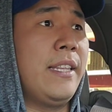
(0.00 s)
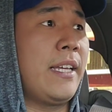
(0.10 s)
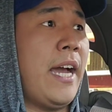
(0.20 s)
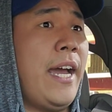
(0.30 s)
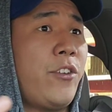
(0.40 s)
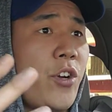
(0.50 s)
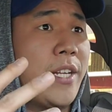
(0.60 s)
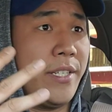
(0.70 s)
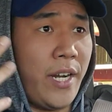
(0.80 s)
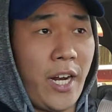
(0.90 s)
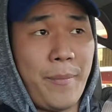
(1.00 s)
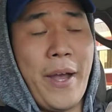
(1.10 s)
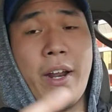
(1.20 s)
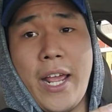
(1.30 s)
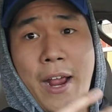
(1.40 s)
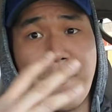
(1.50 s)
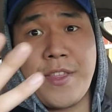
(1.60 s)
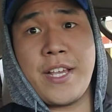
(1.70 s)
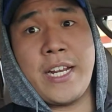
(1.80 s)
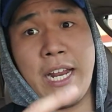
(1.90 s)
the guy tries to talk about
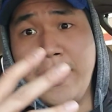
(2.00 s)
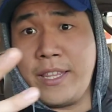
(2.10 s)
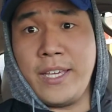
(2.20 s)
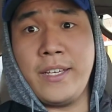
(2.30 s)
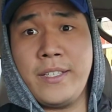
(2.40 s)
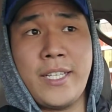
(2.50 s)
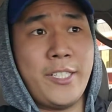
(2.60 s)
everything and anything